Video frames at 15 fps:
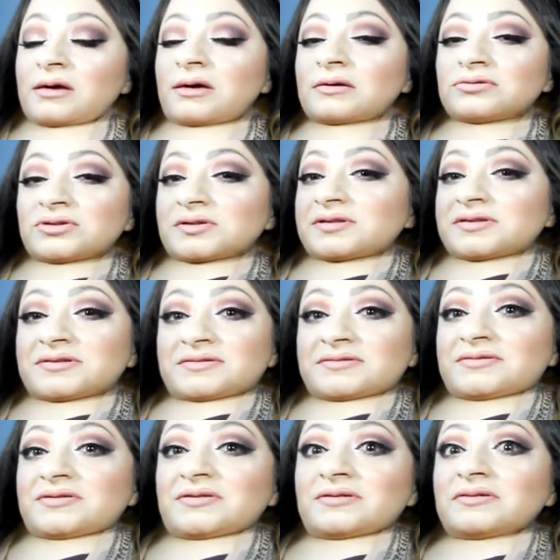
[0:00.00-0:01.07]
just
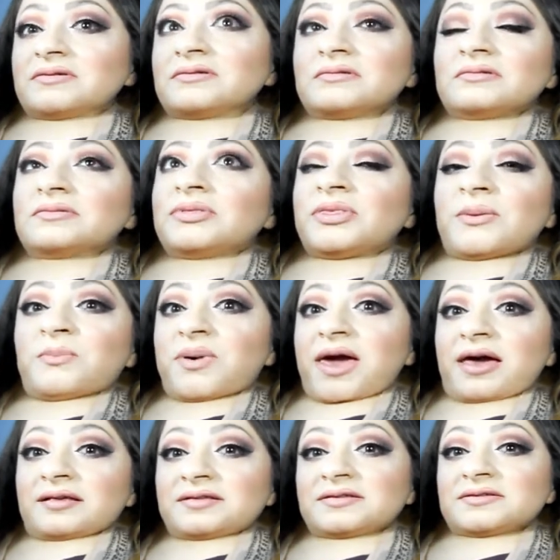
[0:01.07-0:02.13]
the
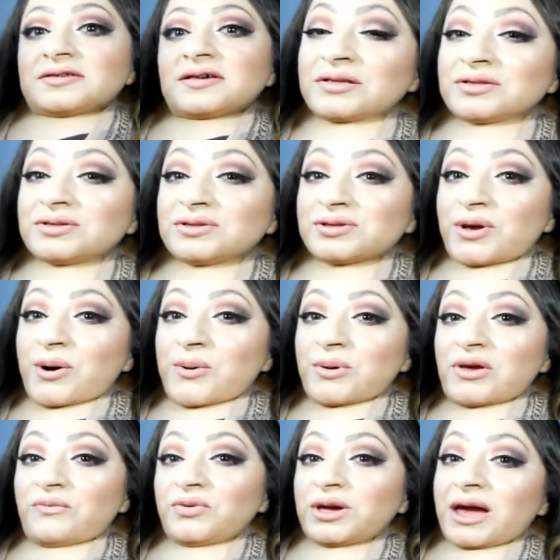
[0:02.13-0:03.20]
best. So
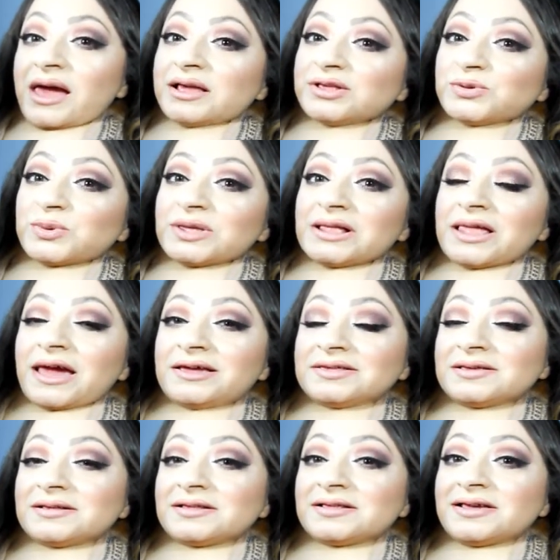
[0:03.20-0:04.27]
if you guys would like
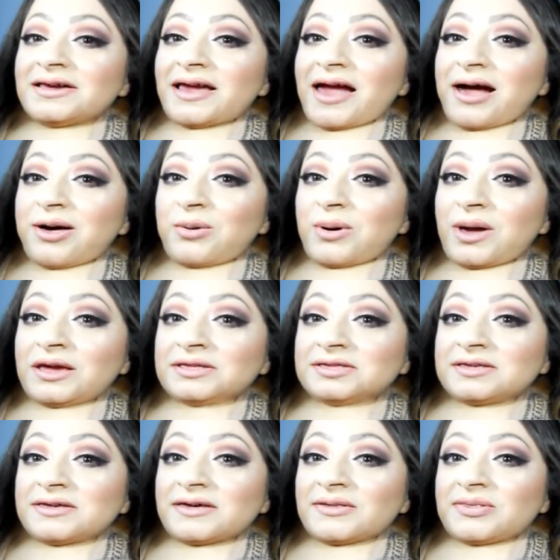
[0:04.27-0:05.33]
to see how I
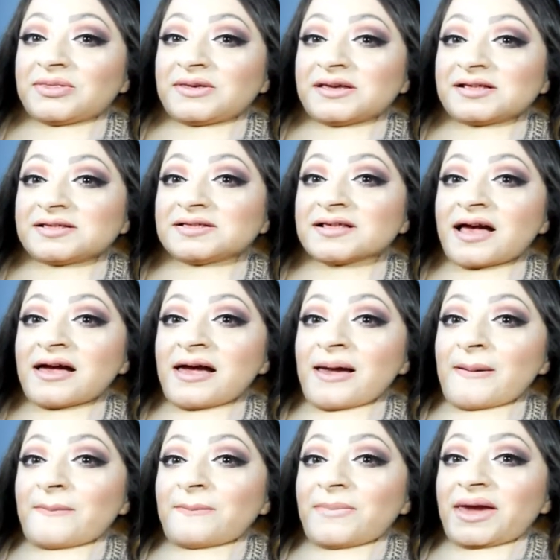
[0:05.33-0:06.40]
did this
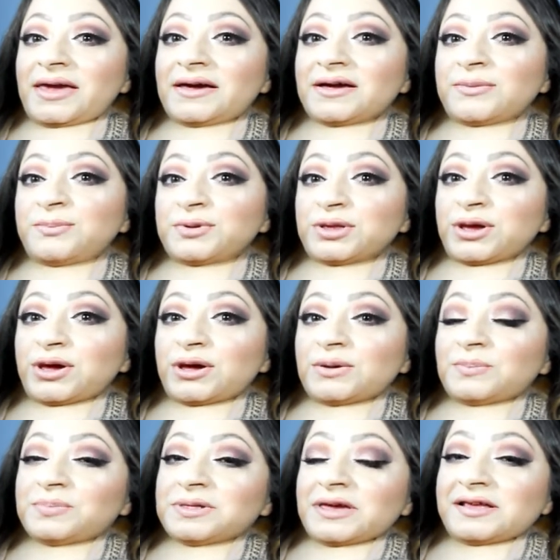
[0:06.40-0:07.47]
makeup look,
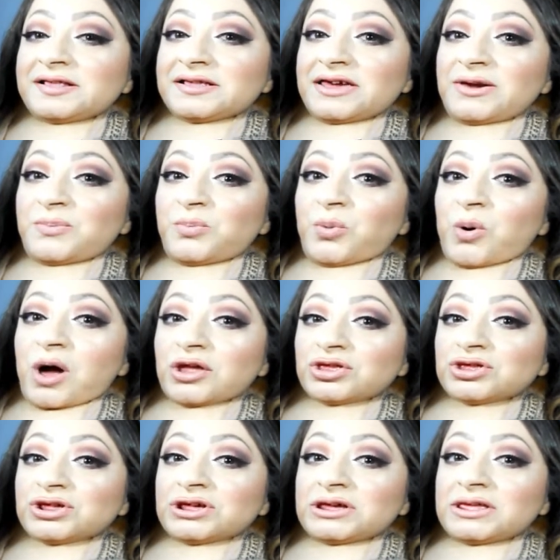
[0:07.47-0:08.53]
please keep
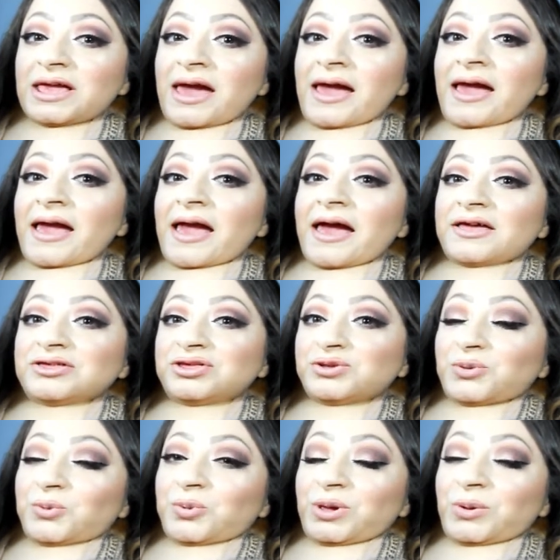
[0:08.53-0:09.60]
watching
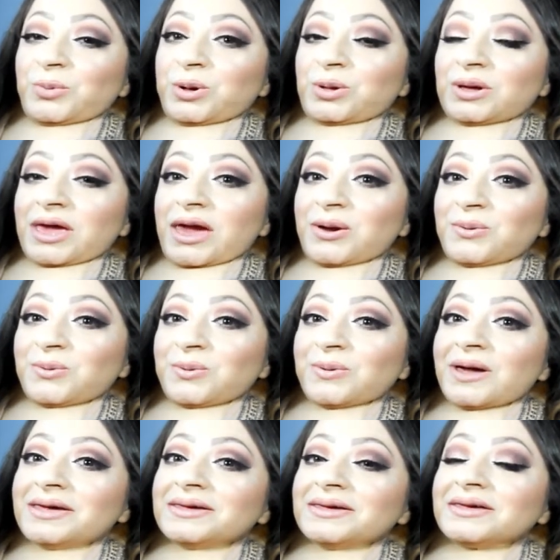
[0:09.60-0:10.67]
and we will get
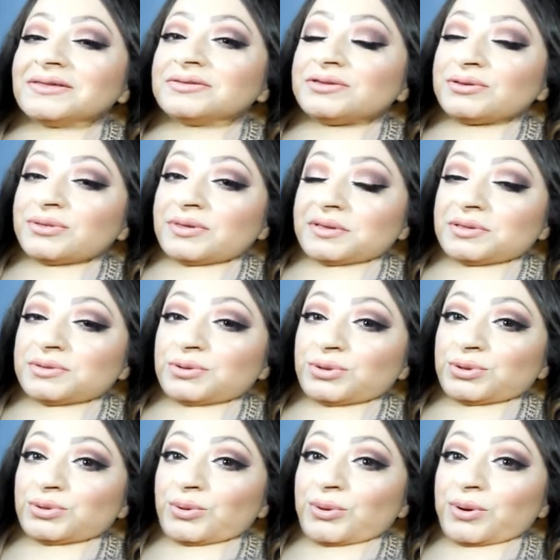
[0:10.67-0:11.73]
right into this
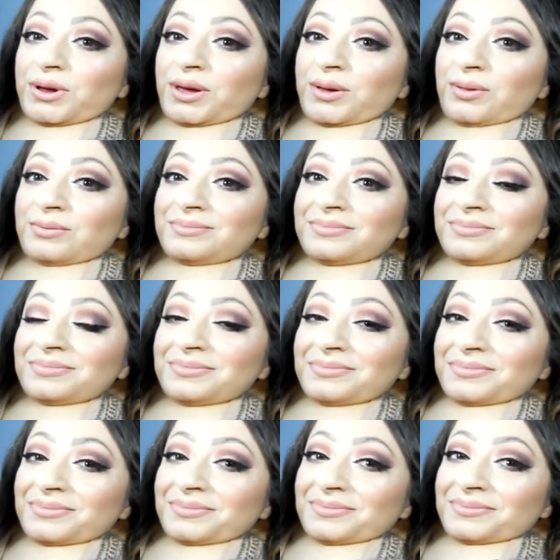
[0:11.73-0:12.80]
tutorial. Right, so the very first thing